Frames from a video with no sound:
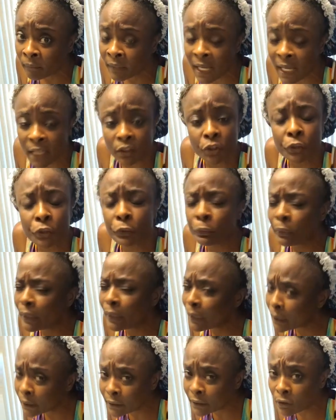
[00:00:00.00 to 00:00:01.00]
That you
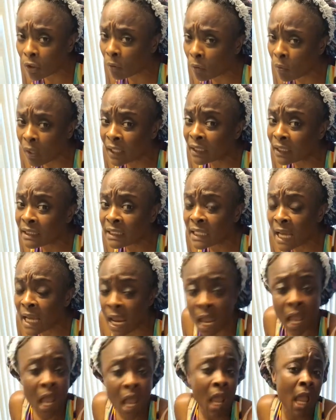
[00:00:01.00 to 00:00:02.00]
really don't want to see.